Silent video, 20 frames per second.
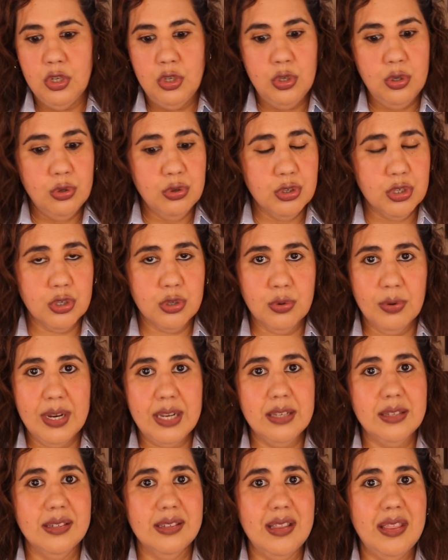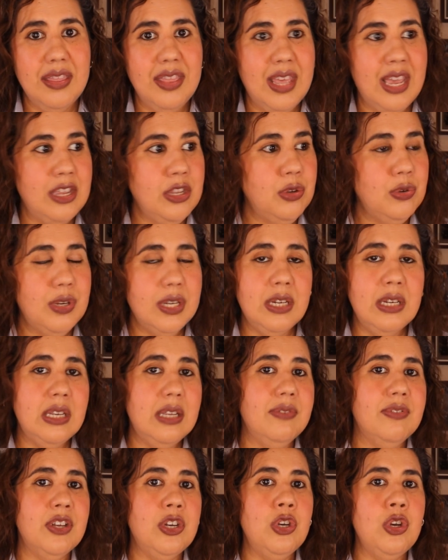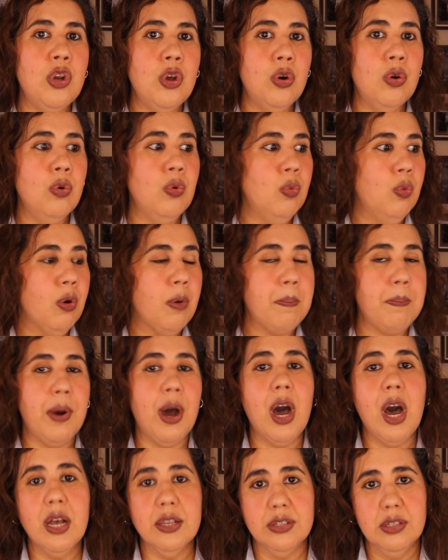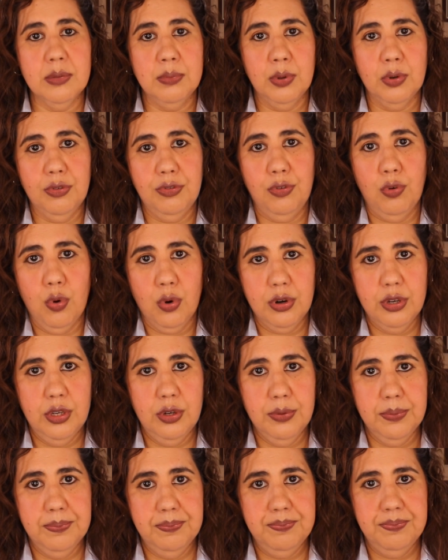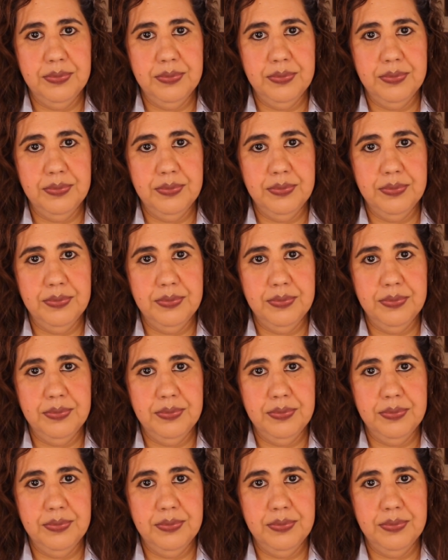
new strengths that you didn't even know were possible for you.